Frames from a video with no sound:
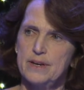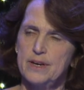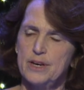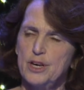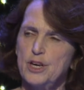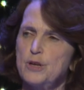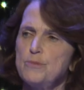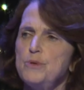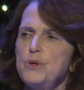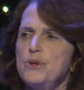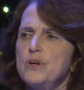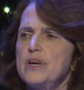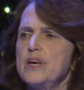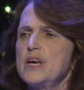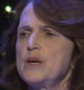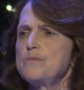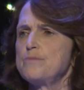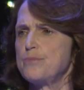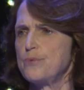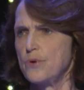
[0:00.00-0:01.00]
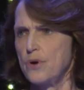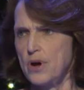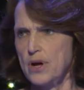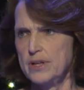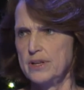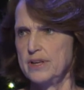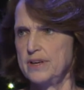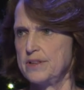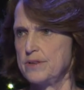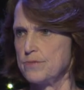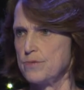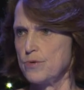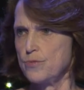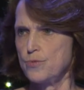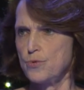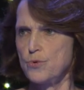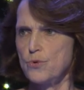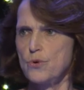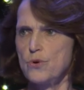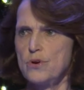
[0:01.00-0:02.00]
Communicate broadly the
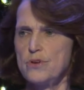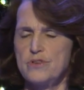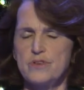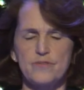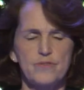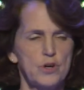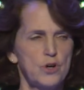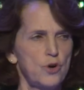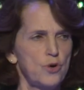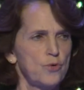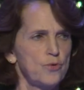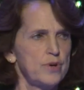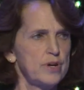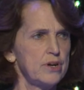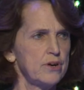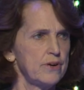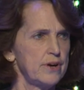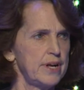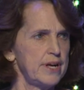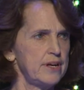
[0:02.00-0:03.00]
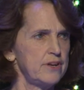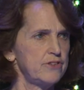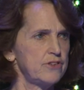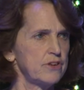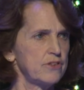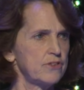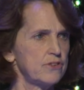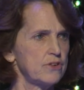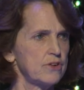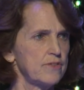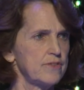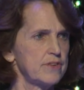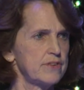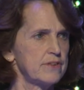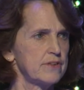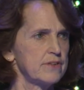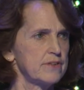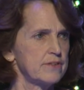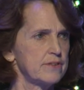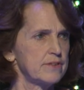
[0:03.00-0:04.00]
rewards of a career in aging
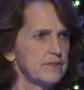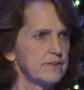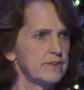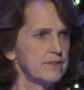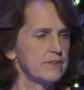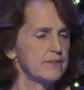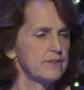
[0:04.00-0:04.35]
services.